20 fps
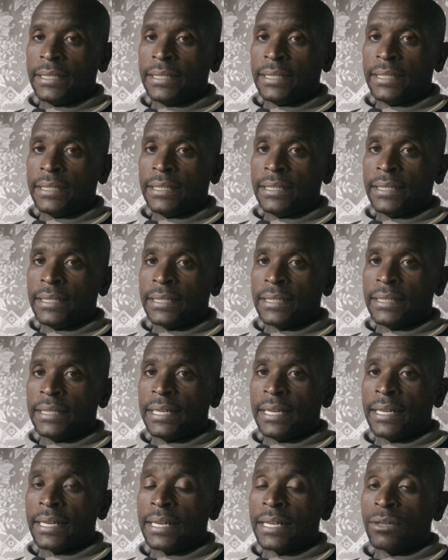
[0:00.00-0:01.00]
The
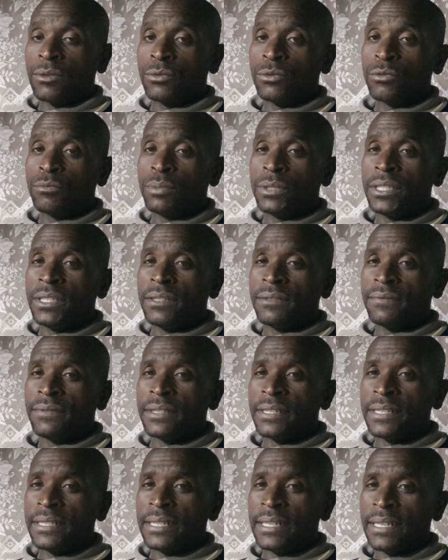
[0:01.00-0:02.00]
learner can also be
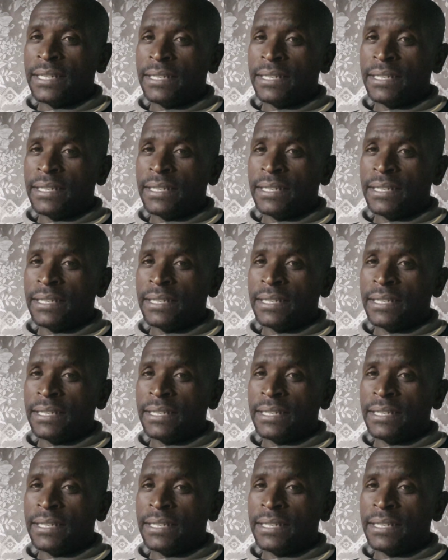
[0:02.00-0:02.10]
given